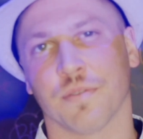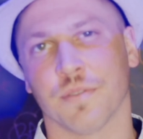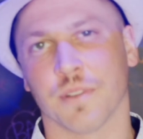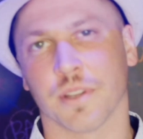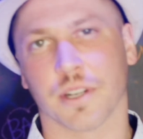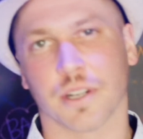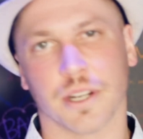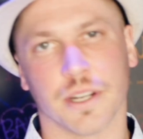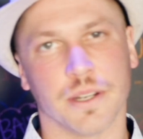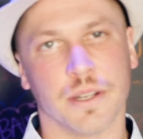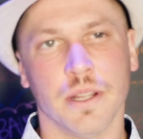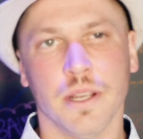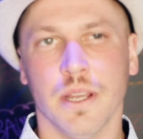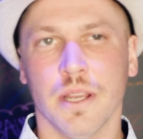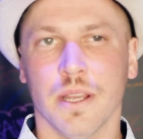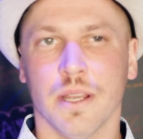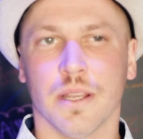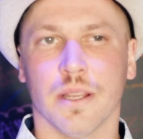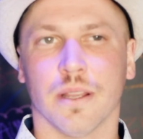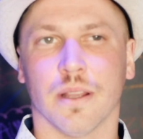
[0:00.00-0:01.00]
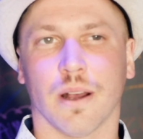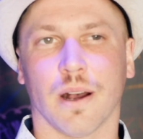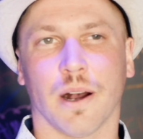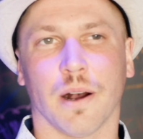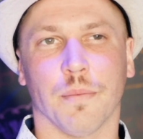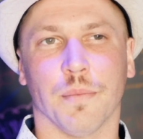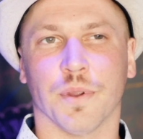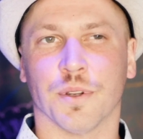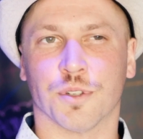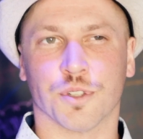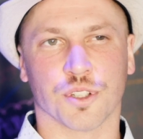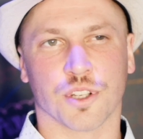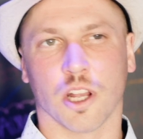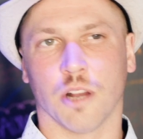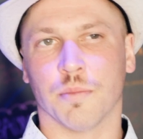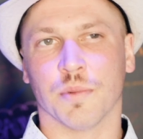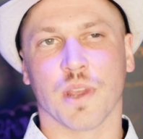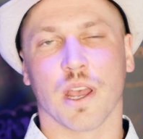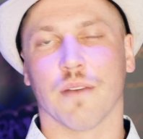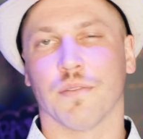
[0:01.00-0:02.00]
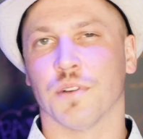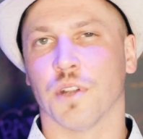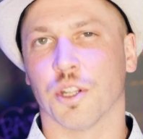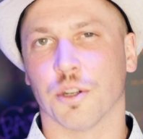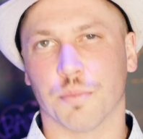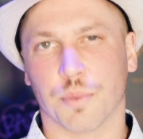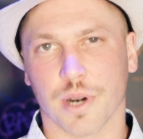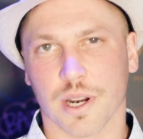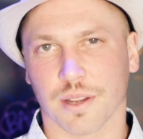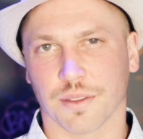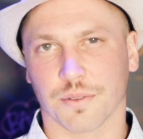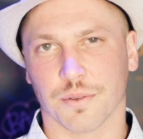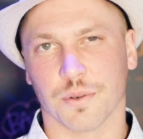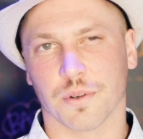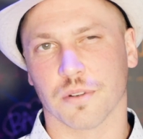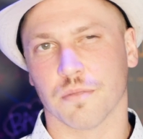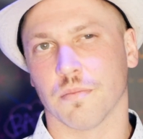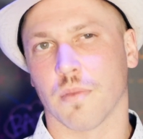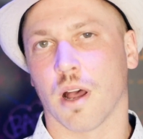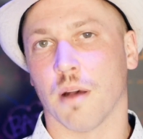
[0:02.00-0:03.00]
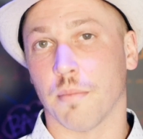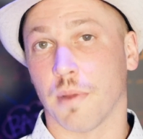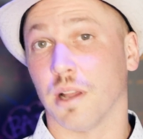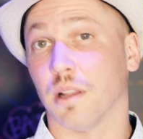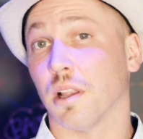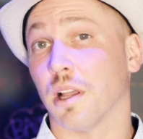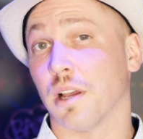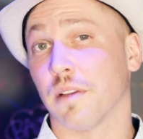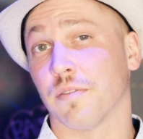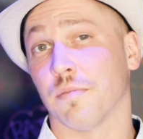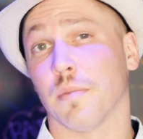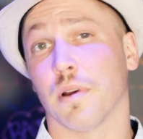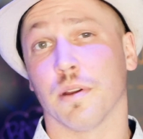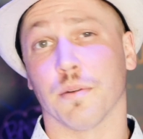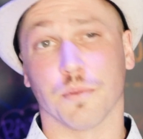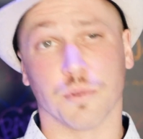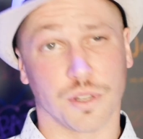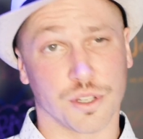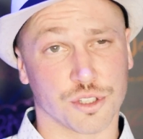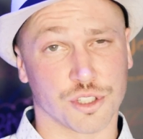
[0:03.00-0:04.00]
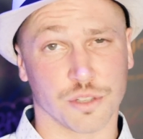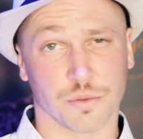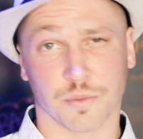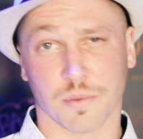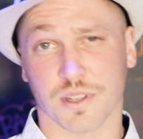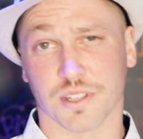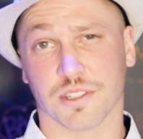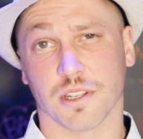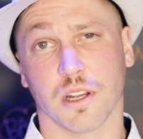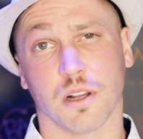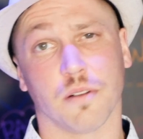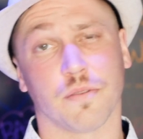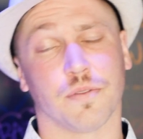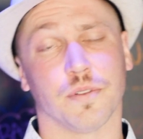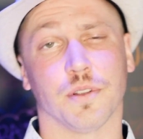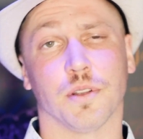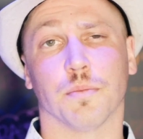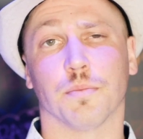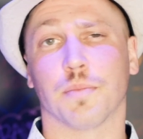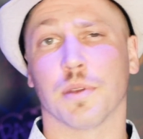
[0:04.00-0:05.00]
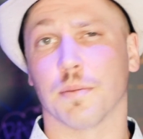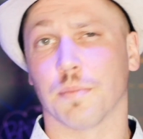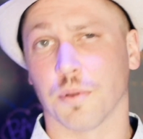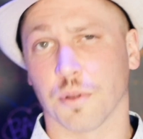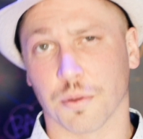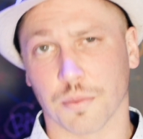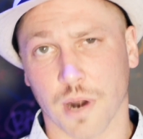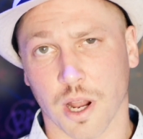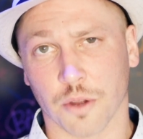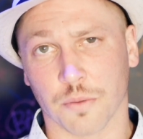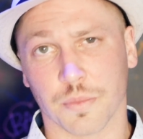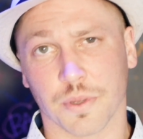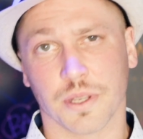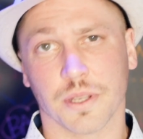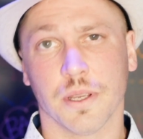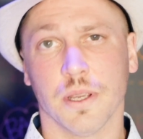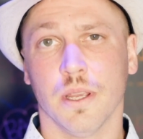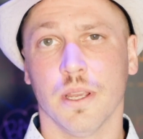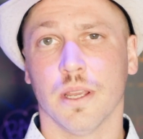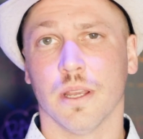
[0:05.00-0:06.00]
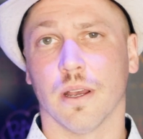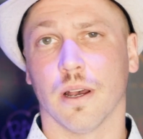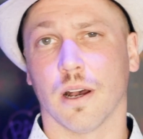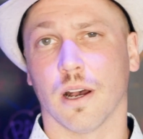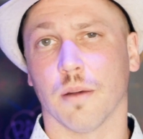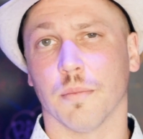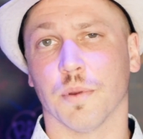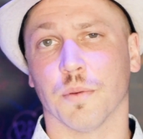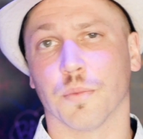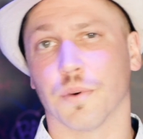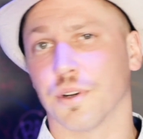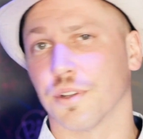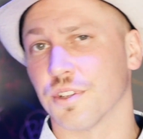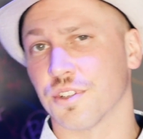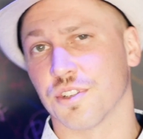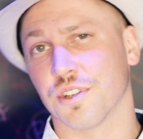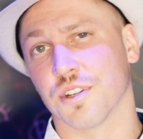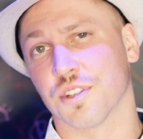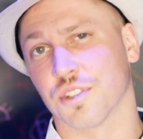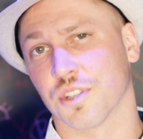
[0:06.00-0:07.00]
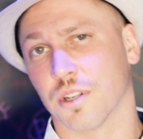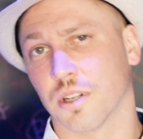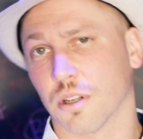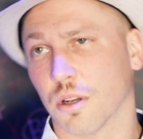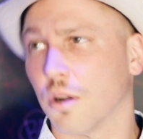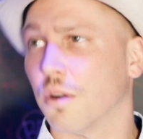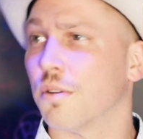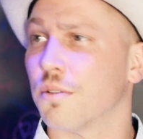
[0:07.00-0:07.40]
in there, and it just helped me have another breakthrough on my life, my relationship with myself, and the people around me, and where this year is going to go.